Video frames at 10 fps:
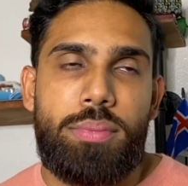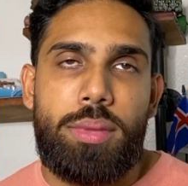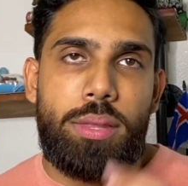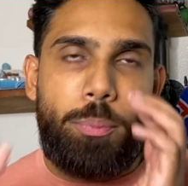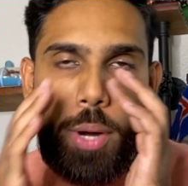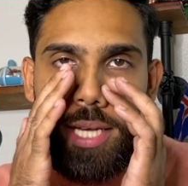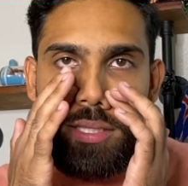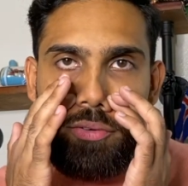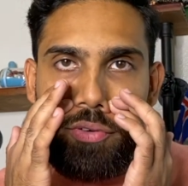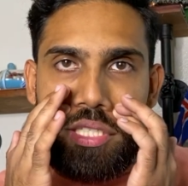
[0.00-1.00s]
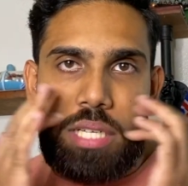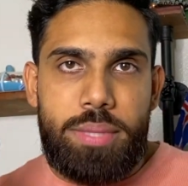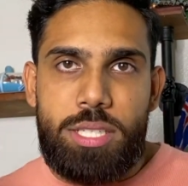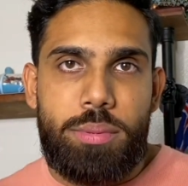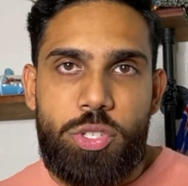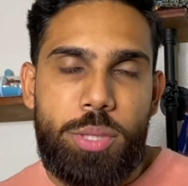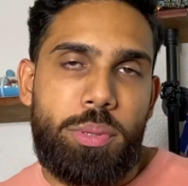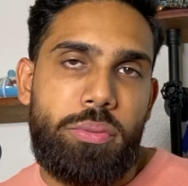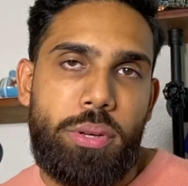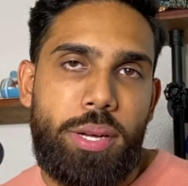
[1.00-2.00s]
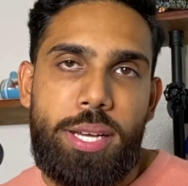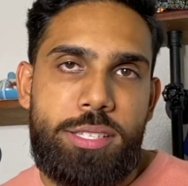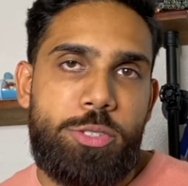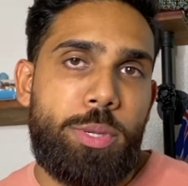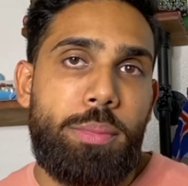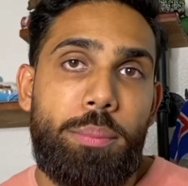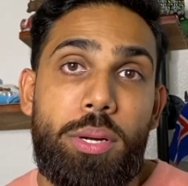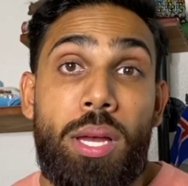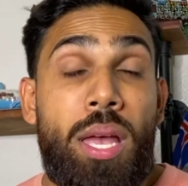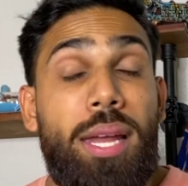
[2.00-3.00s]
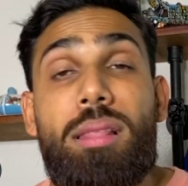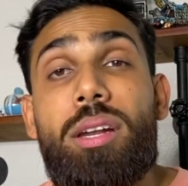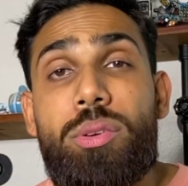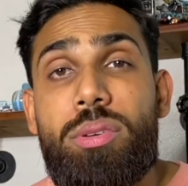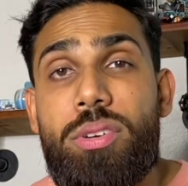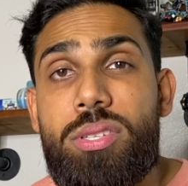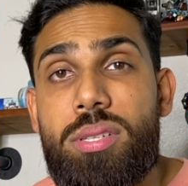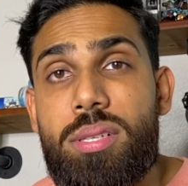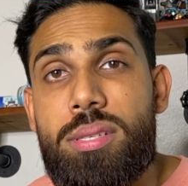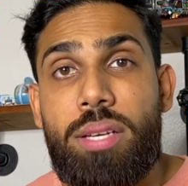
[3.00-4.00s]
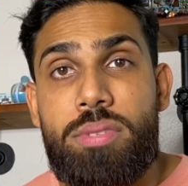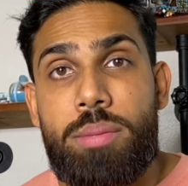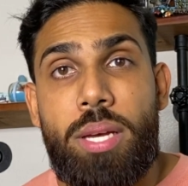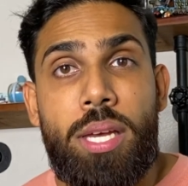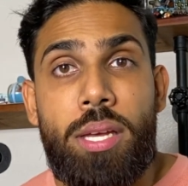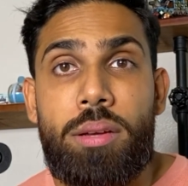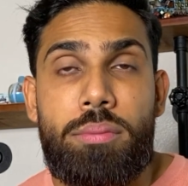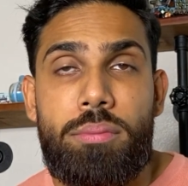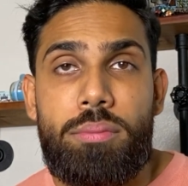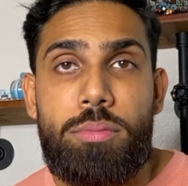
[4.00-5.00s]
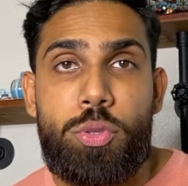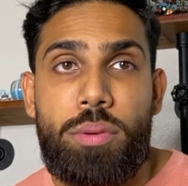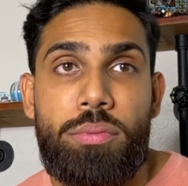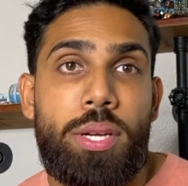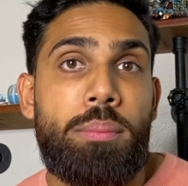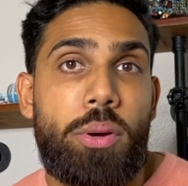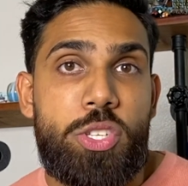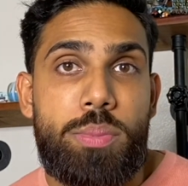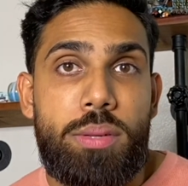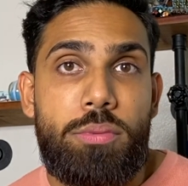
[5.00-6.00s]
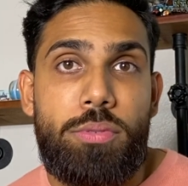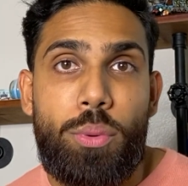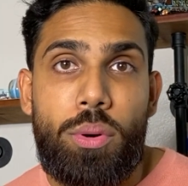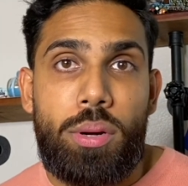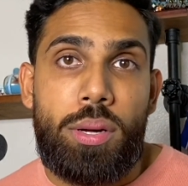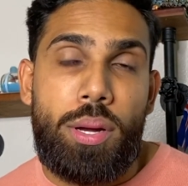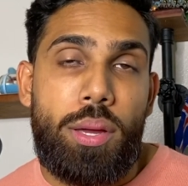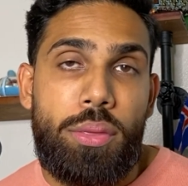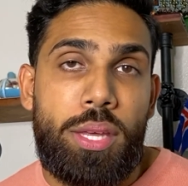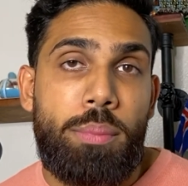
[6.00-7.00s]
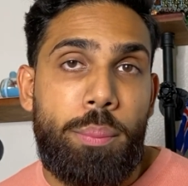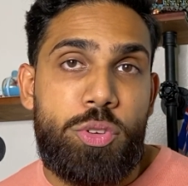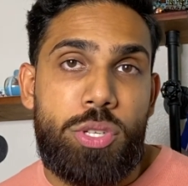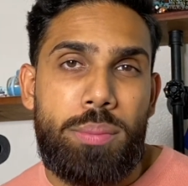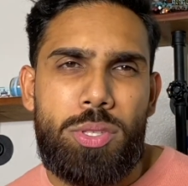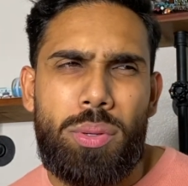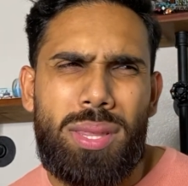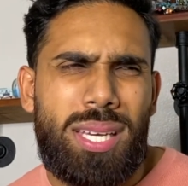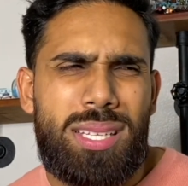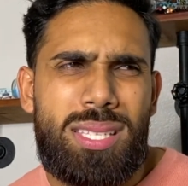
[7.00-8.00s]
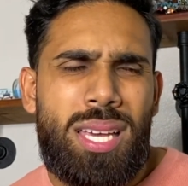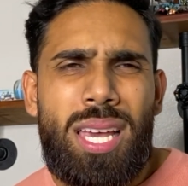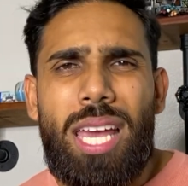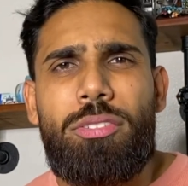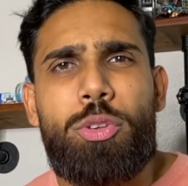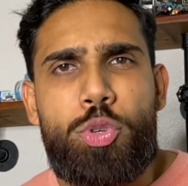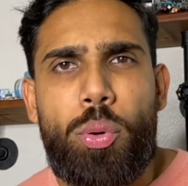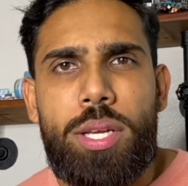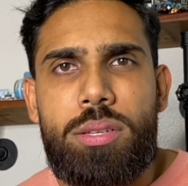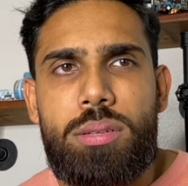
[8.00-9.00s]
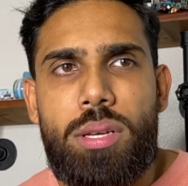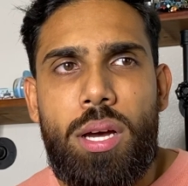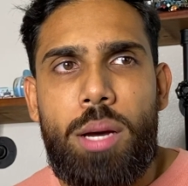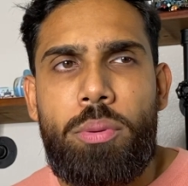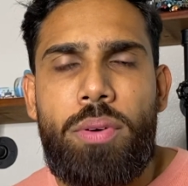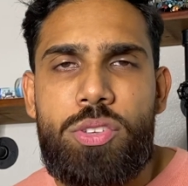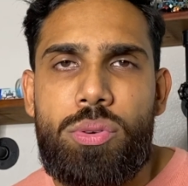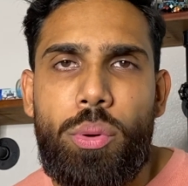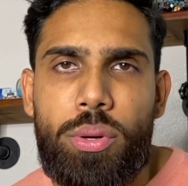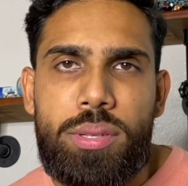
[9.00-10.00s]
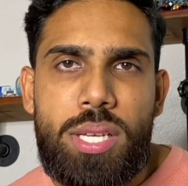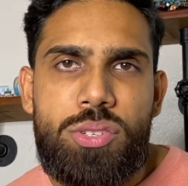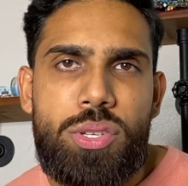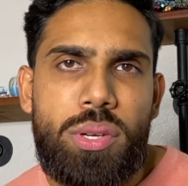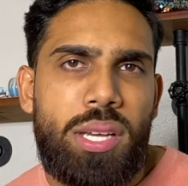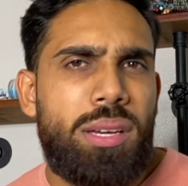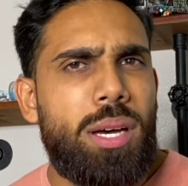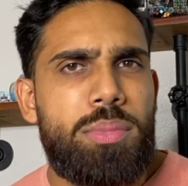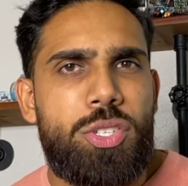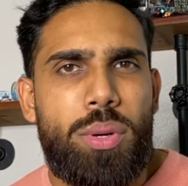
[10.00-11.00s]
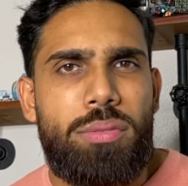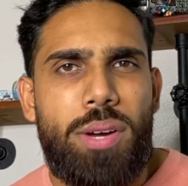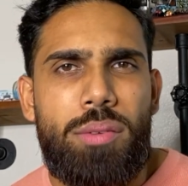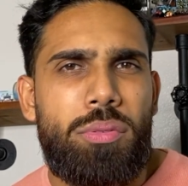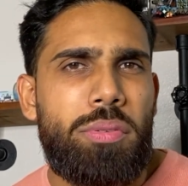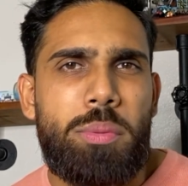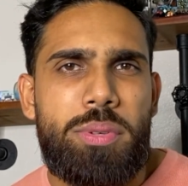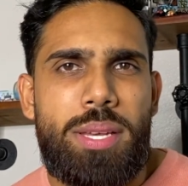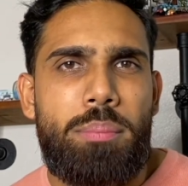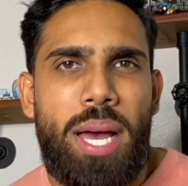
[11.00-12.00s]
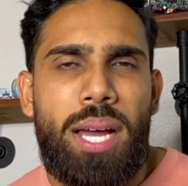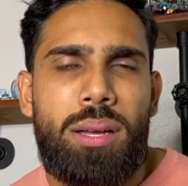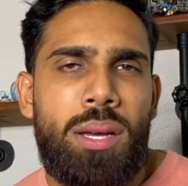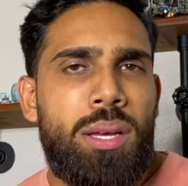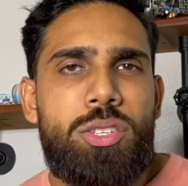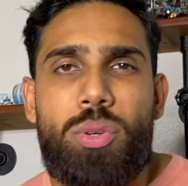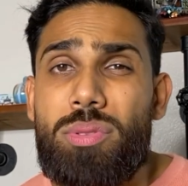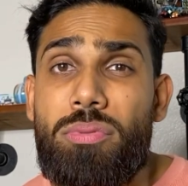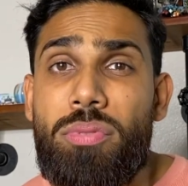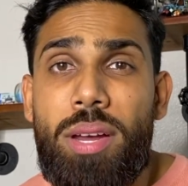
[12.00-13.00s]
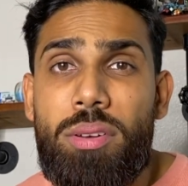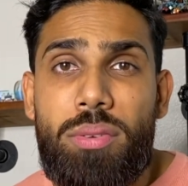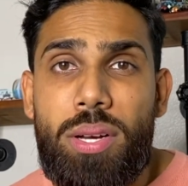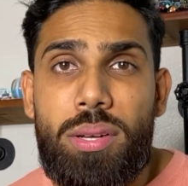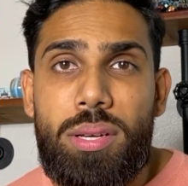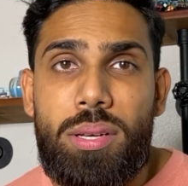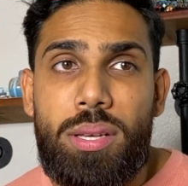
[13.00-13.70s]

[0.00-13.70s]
the price difference comes out to be cheaper if you're an ASHP member. And a lot of universities gives them a sort of reimbursement for the membership. So I think if you join a professional organization, you can get up to 25 or 50% back. So it's very, very